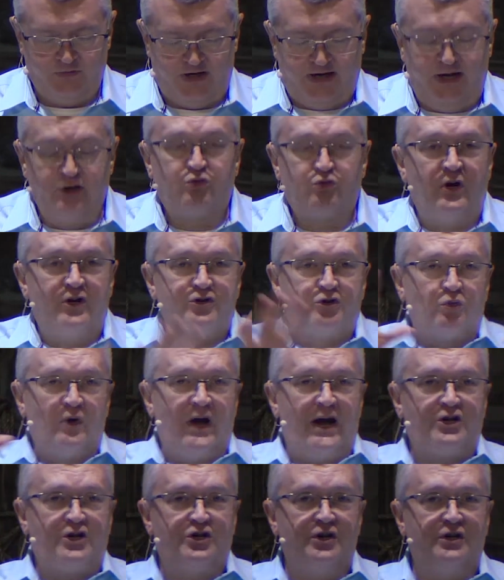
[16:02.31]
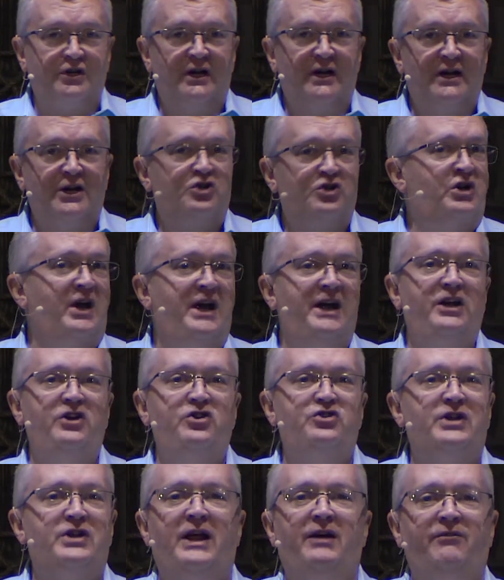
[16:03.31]
His resurrection
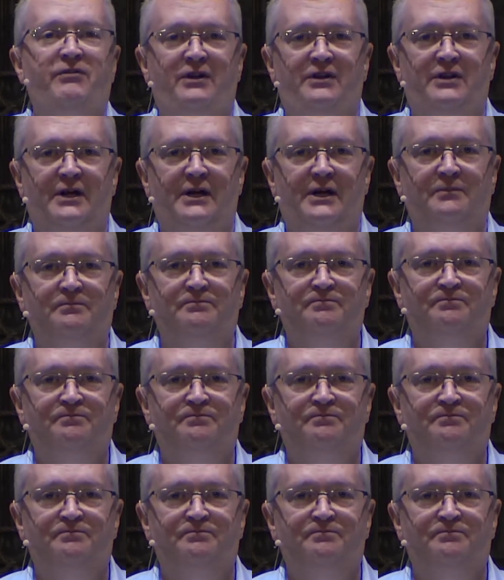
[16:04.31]
changed everything.